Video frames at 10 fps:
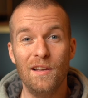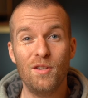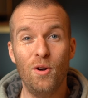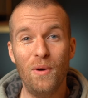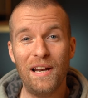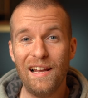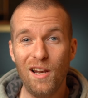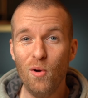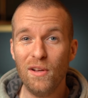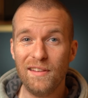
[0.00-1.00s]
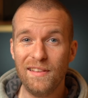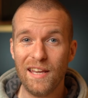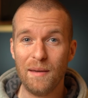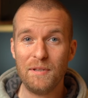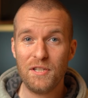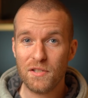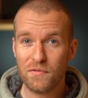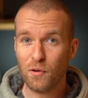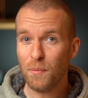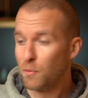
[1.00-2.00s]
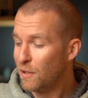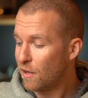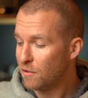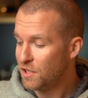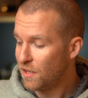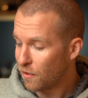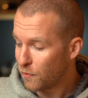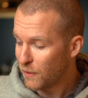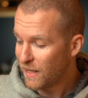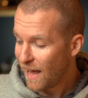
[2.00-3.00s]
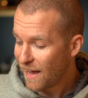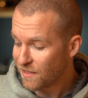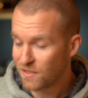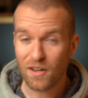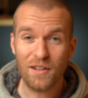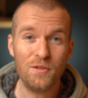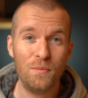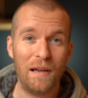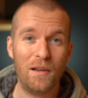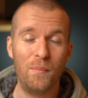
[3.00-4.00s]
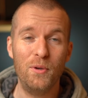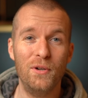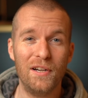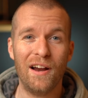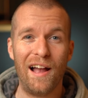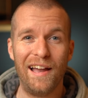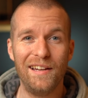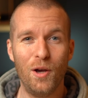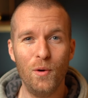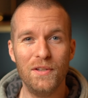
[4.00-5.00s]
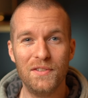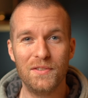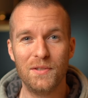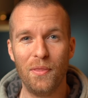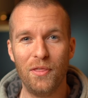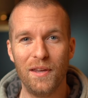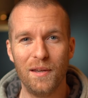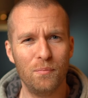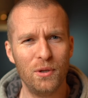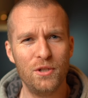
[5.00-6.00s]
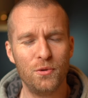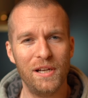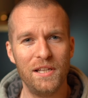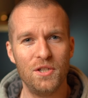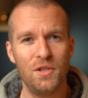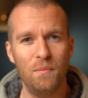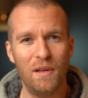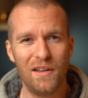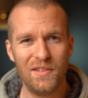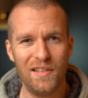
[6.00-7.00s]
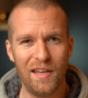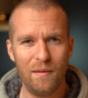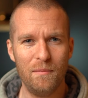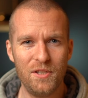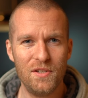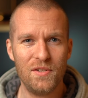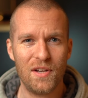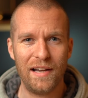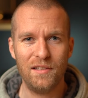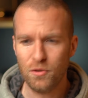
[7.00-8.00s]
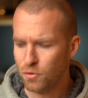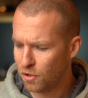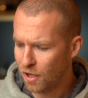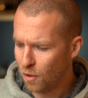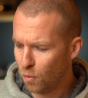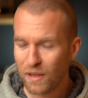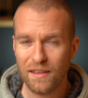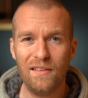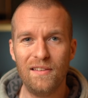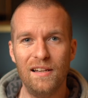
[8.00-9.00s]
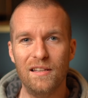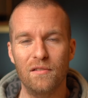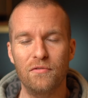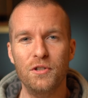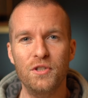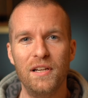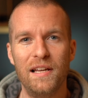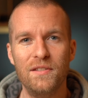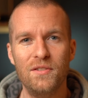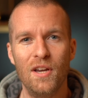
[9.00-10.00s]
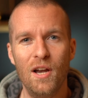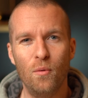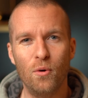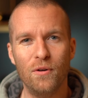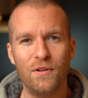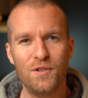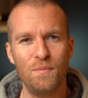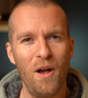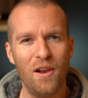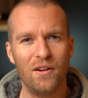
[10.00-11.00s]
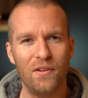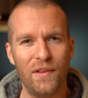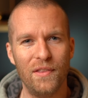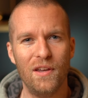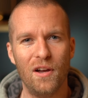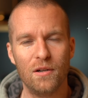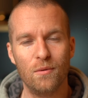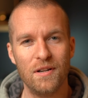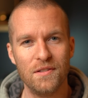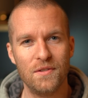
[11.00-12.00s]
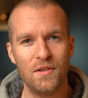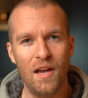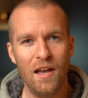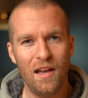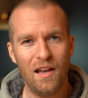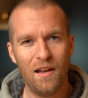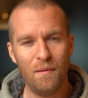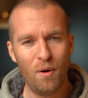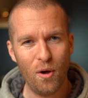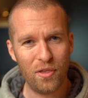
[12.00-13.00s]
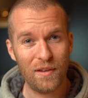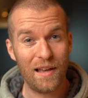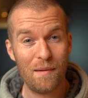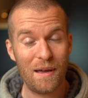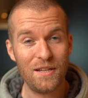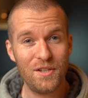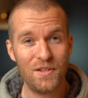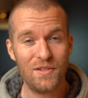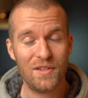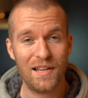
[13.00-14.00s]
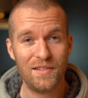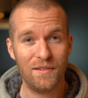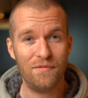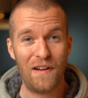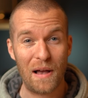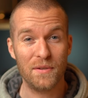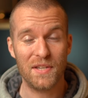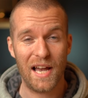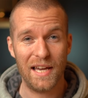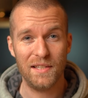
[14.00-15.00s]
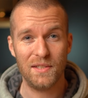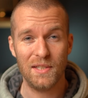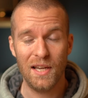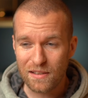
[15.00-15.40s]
So when I loaded the images from the Ricoh GR3X onto my computer, I noticed something pretty strange, because the images I took with the teleconversion lens were smaller than the other ones, both in dimensions as in file size.